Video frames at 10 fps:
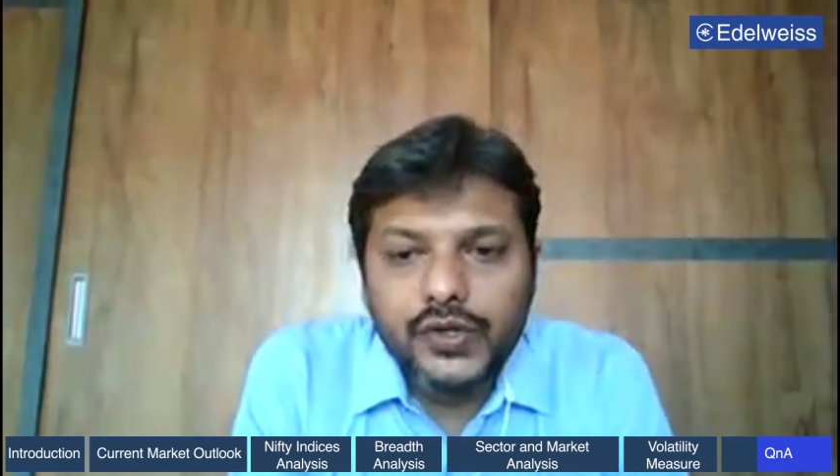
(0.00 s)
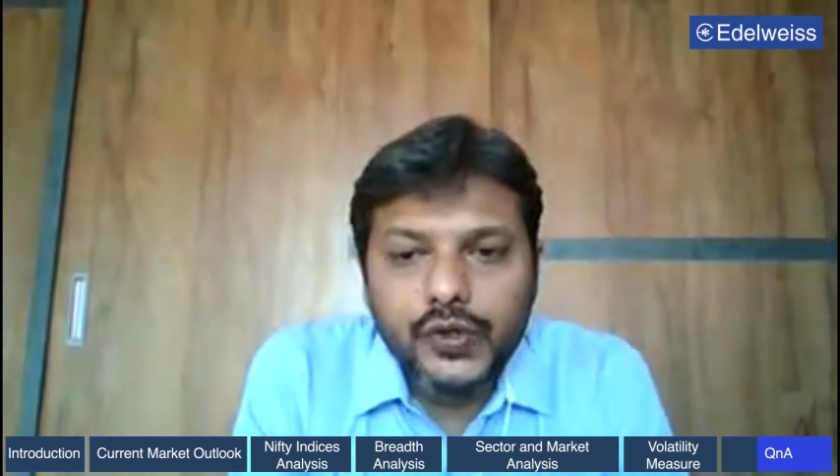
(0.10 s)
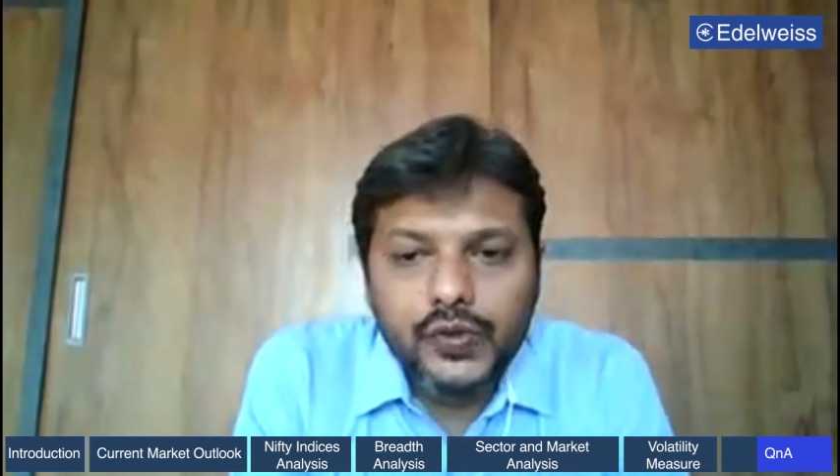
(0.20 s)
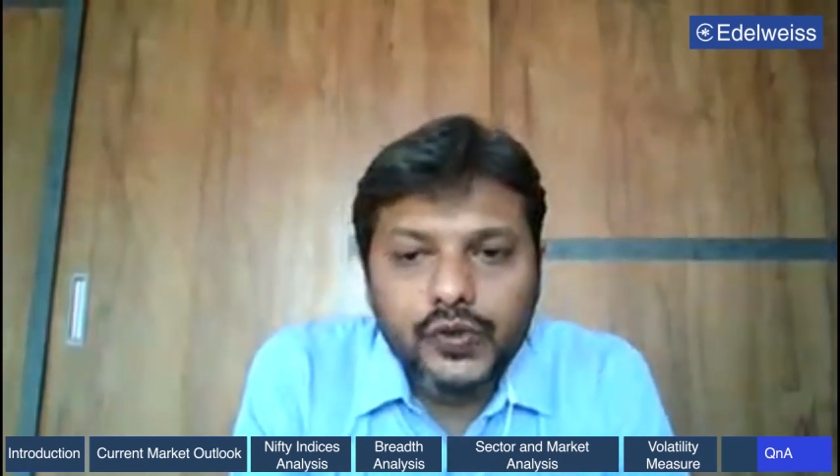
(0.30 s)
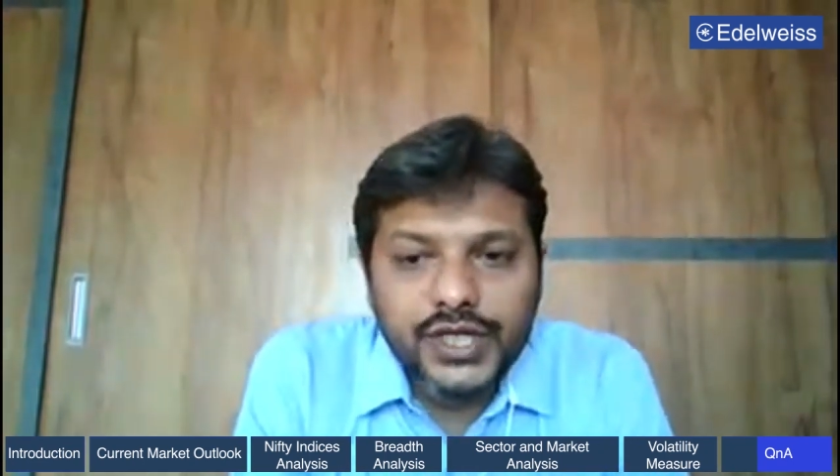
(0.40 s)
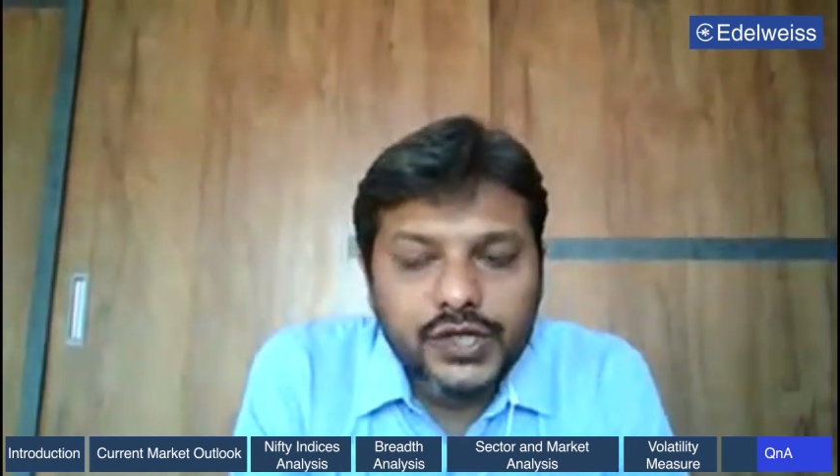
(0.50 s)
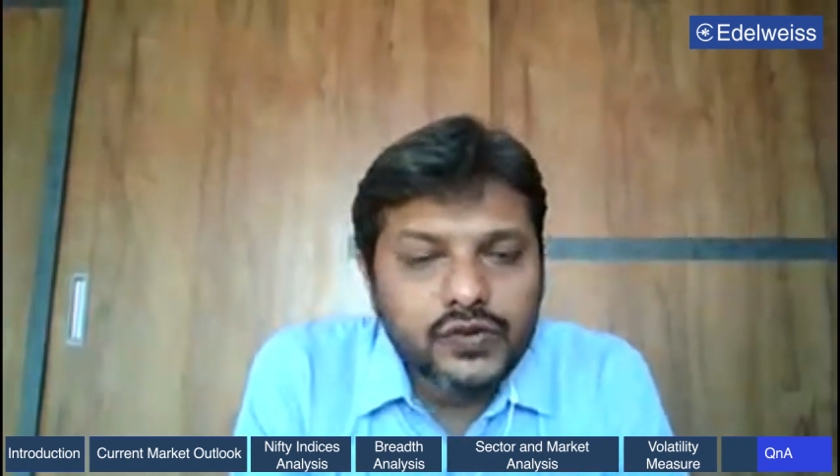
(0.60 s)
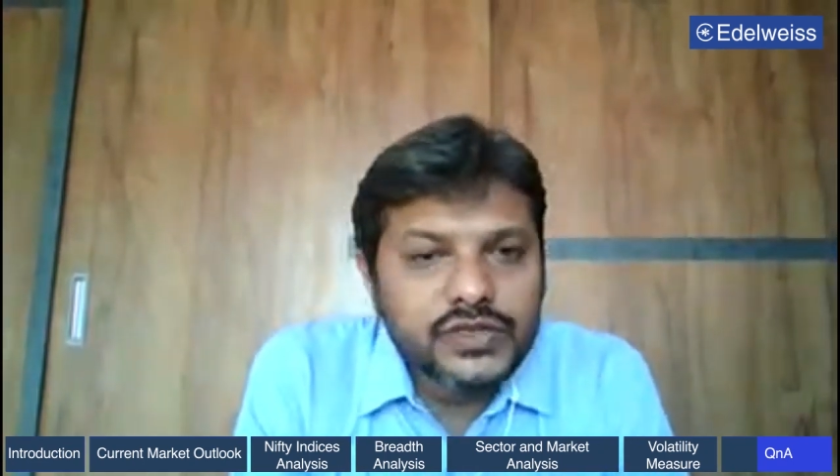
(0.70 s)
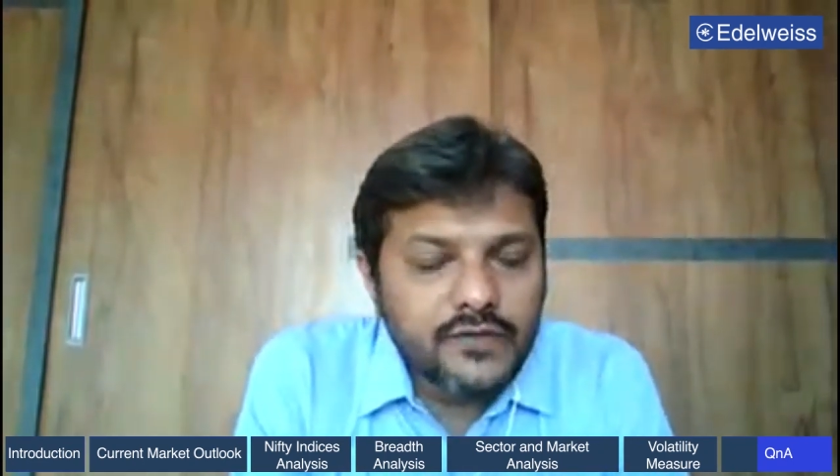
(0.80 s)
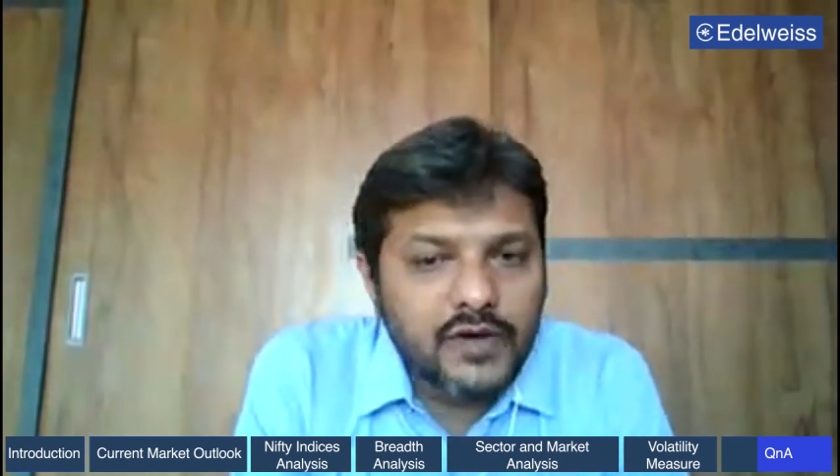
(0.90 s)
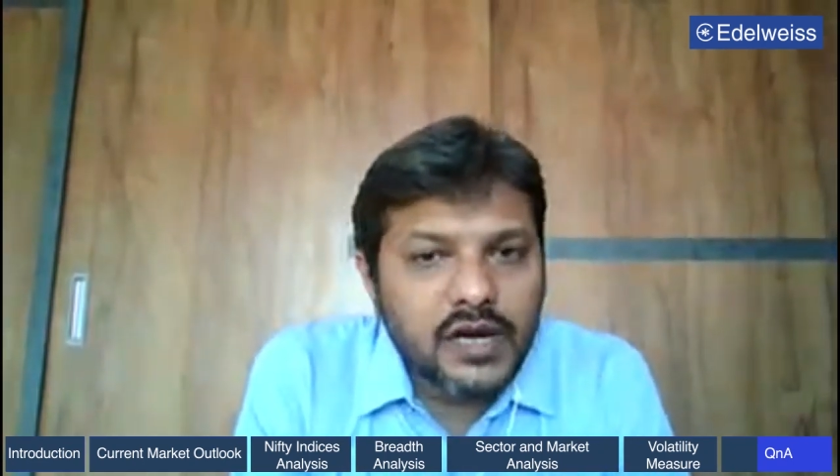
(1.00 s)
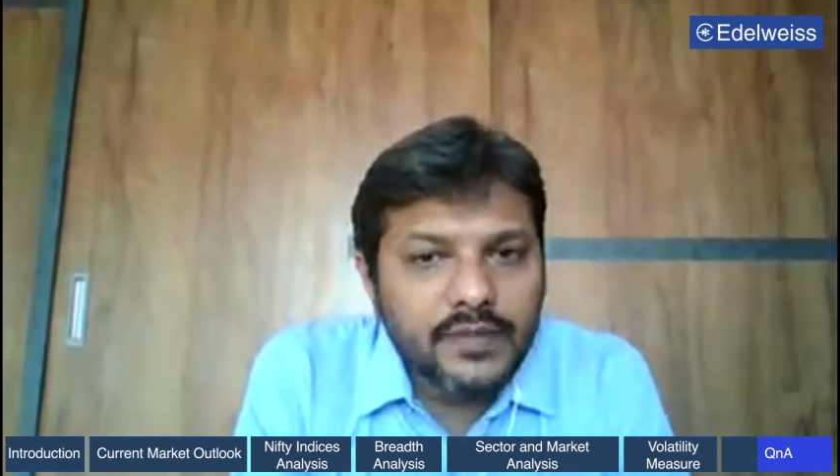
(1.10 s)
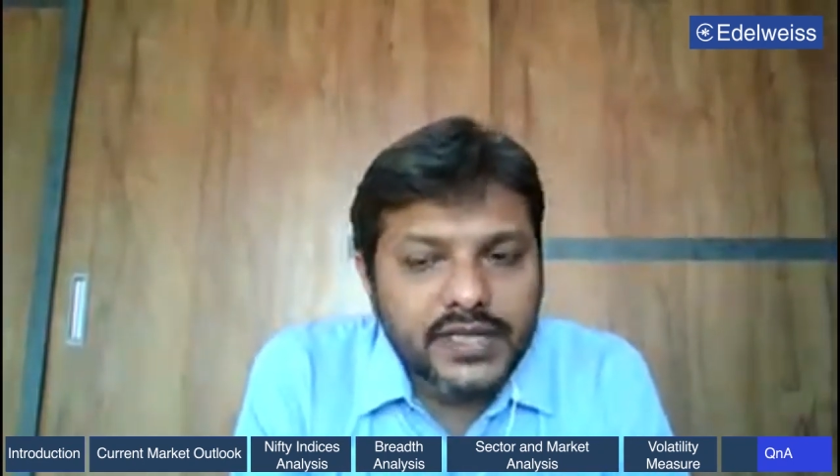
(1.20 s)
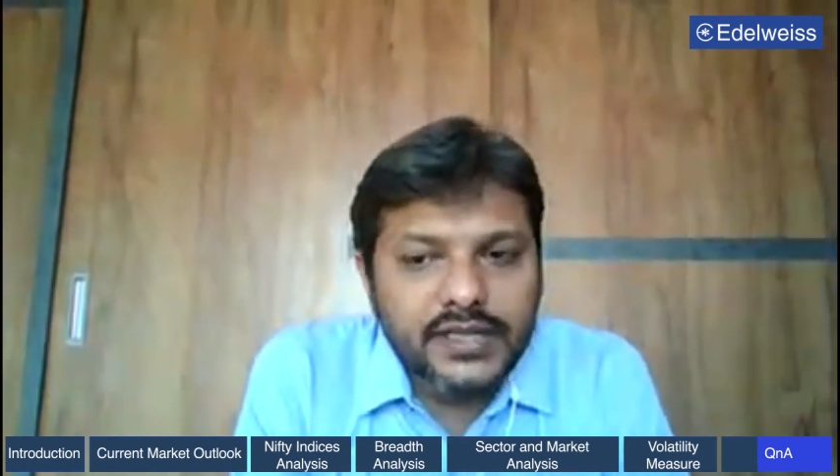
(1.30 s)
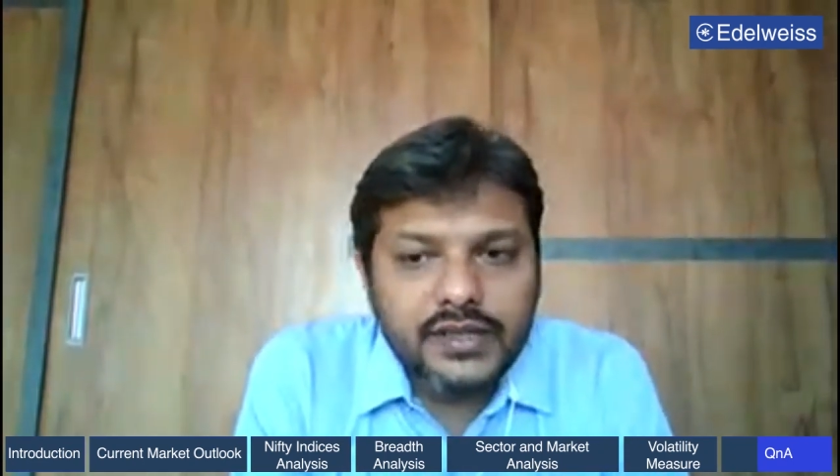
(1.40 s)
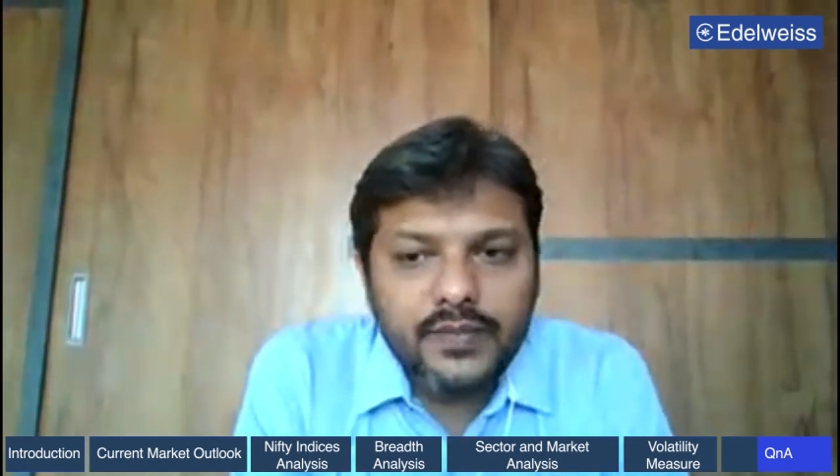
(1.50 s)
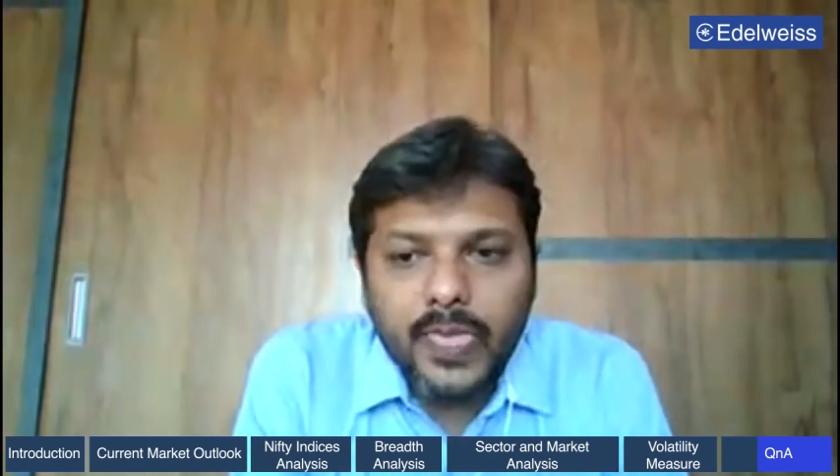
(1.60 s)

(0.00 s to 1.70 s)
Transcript: due to news environment,